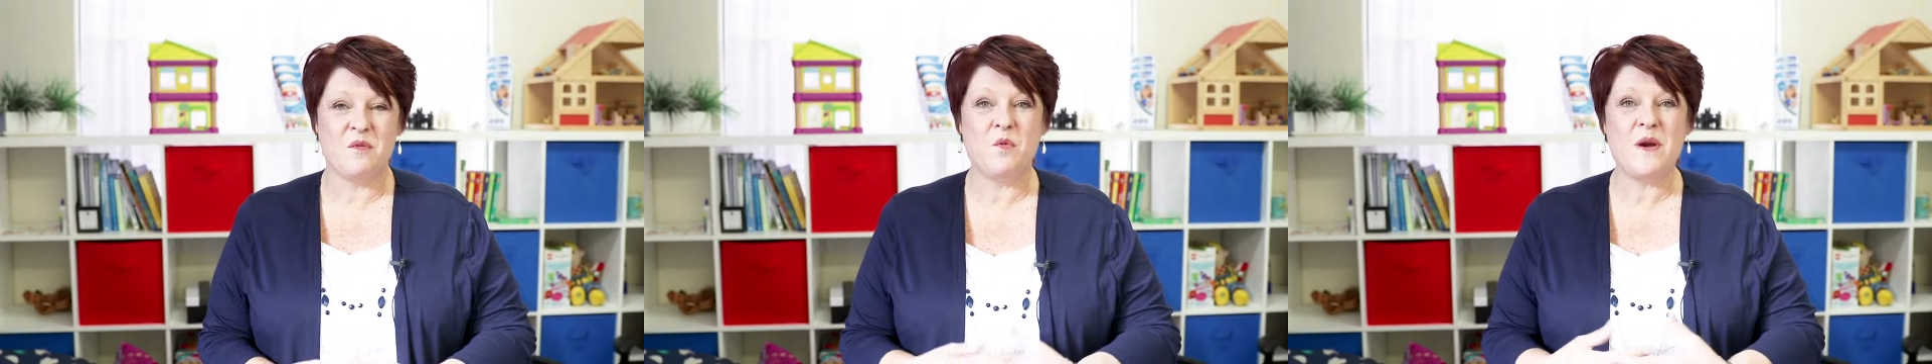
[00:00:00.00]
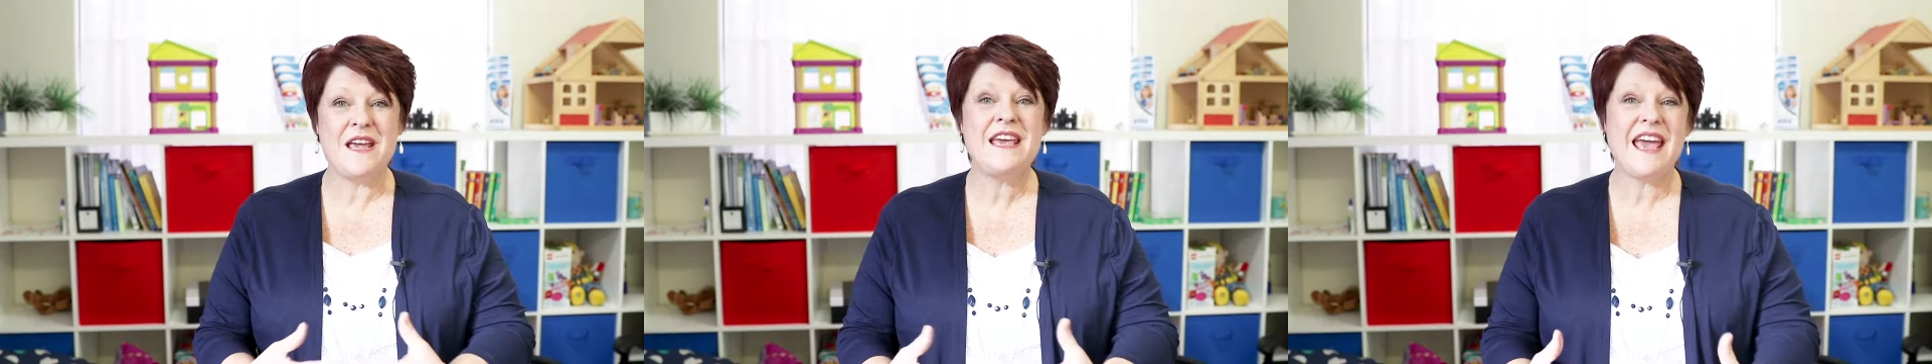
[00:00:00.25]

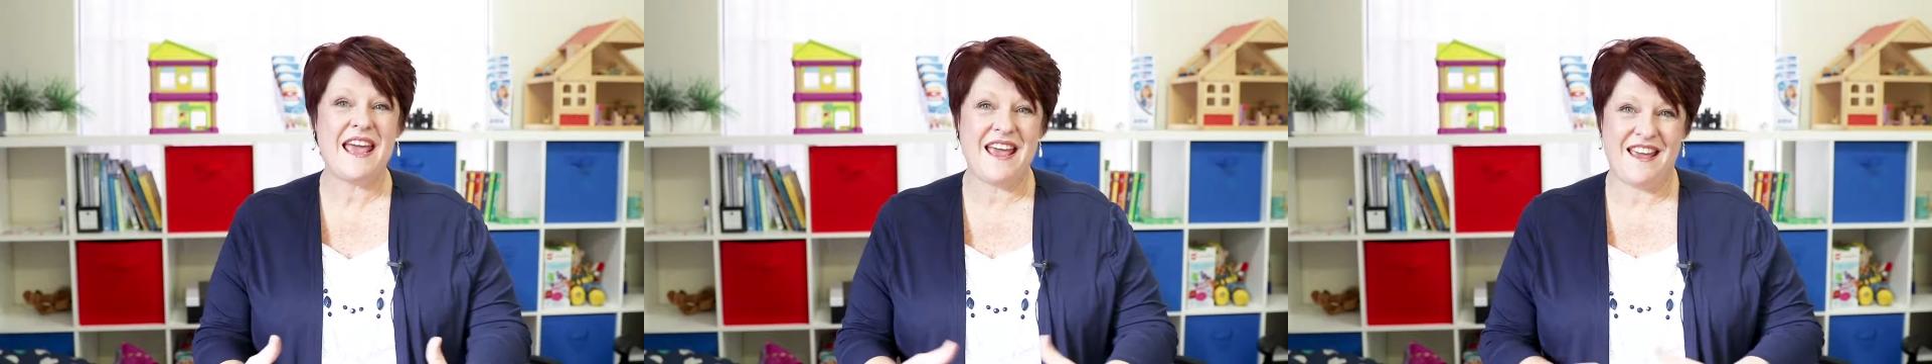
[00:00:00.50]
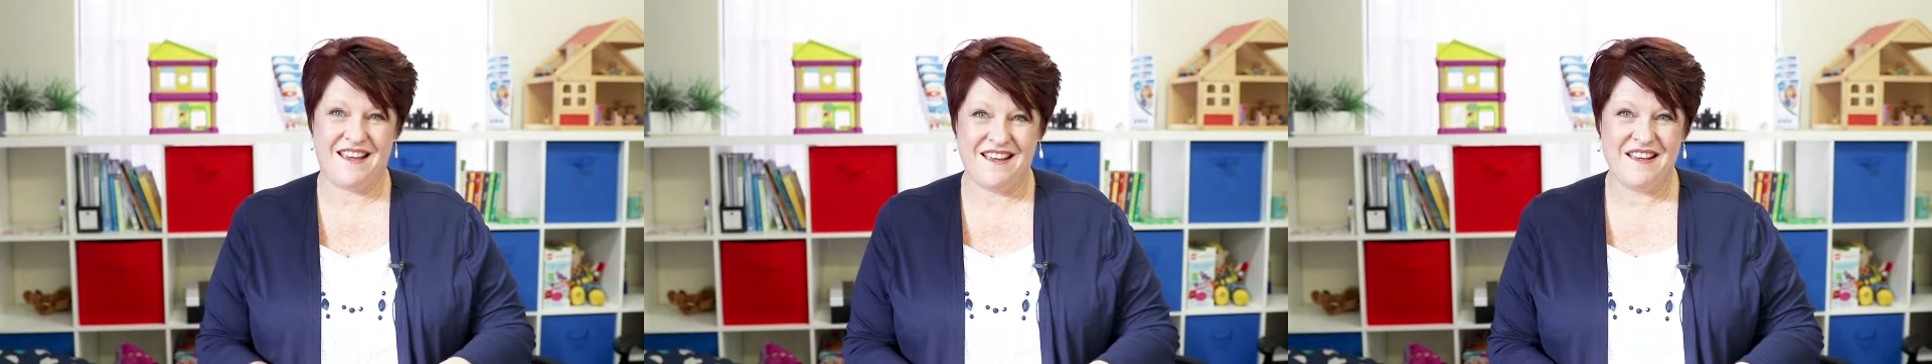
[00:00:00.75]
we
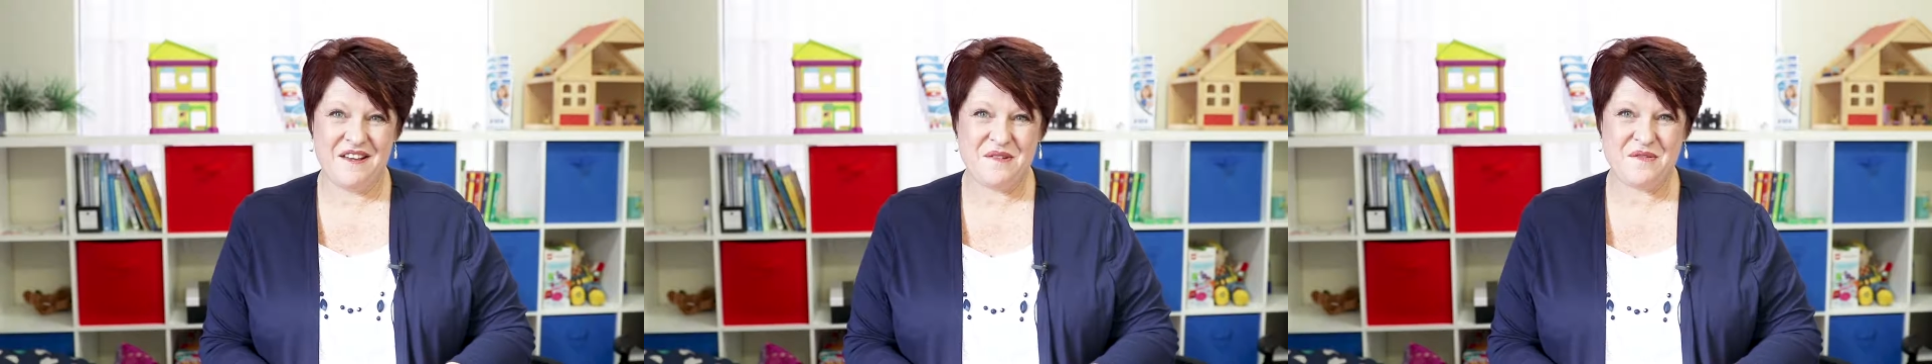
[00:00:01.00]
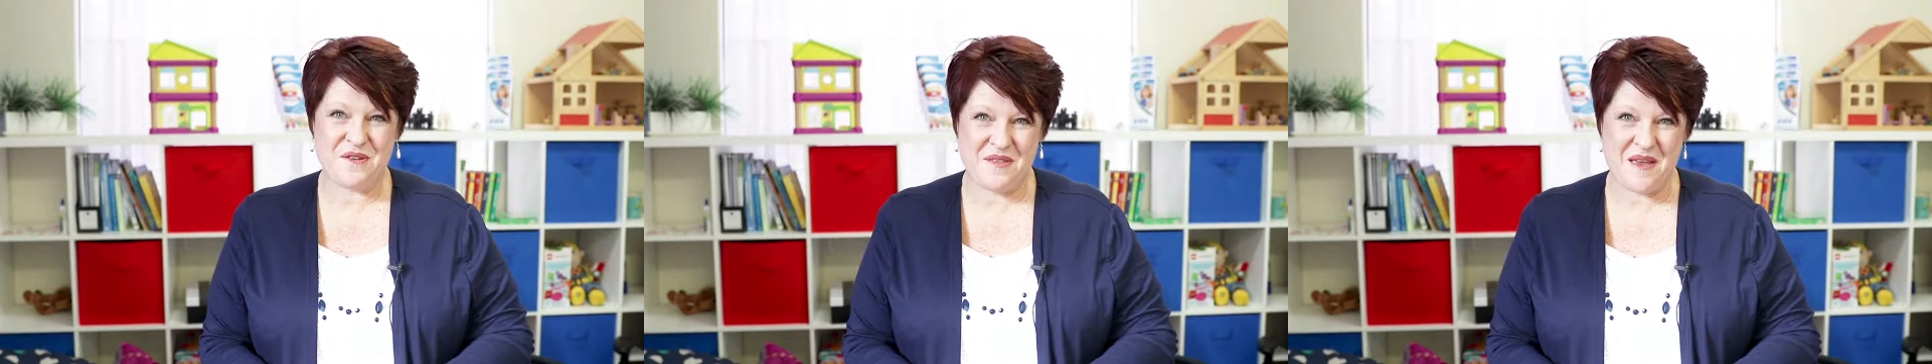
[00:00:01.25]
care
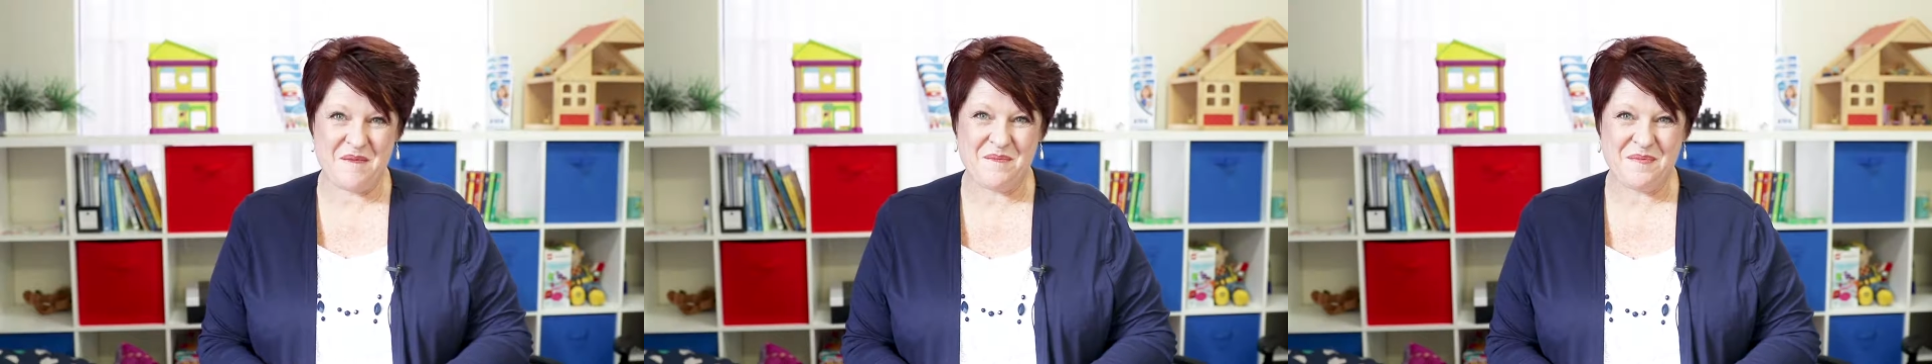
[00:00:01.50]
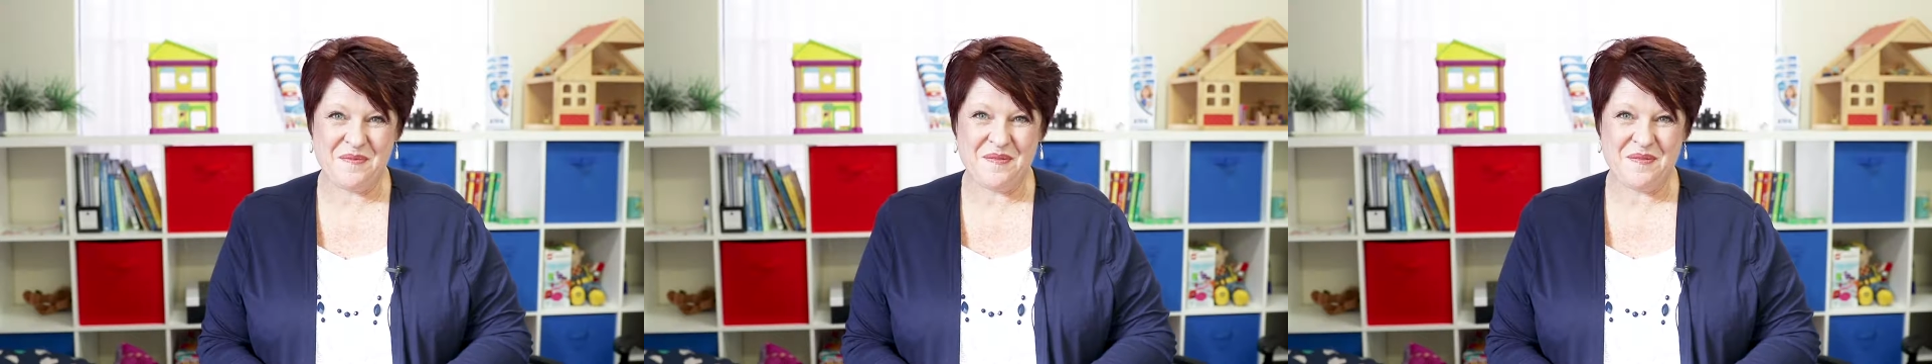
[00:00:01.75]
for them.